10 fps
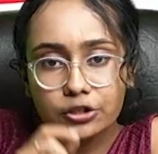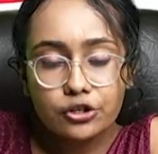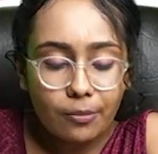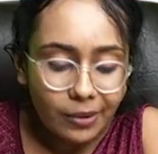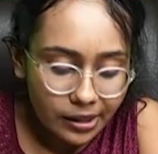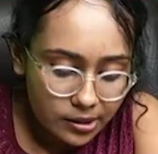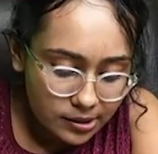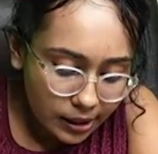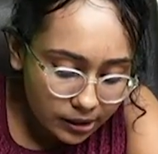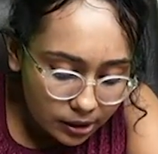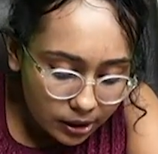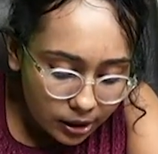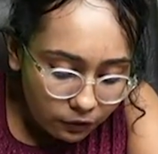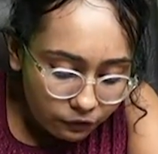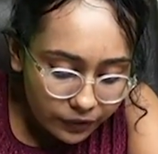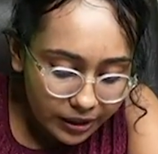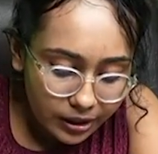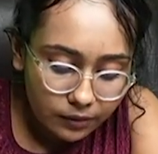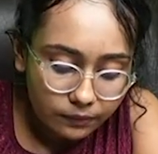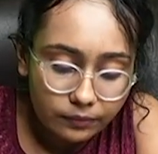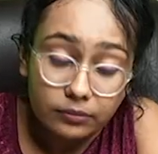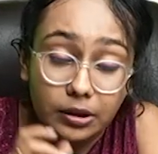to your mind is that V, the